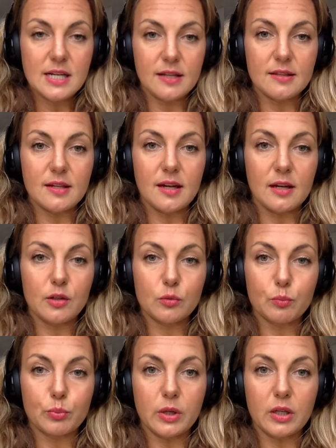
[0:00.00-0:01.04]

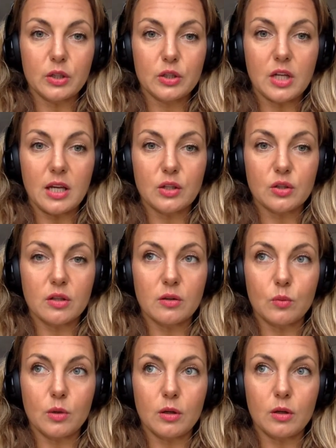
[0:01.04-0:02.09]
that bring change in the
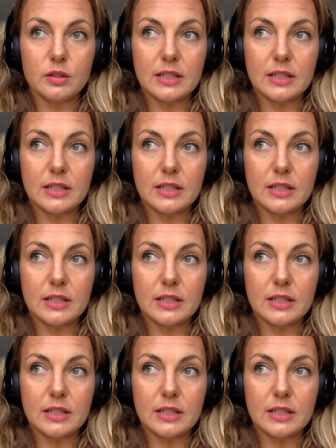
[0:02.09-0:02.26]
world.